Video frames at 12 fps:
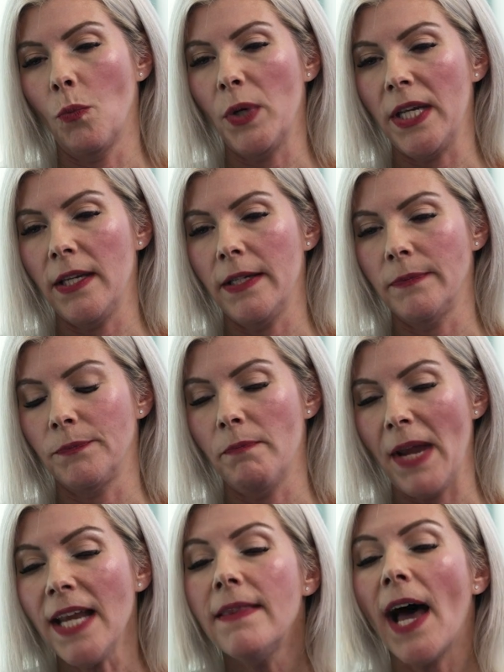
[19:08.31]
We
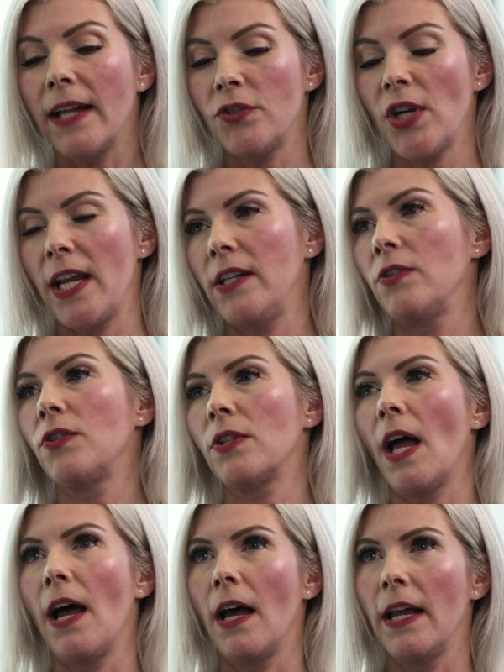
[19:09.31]
made that change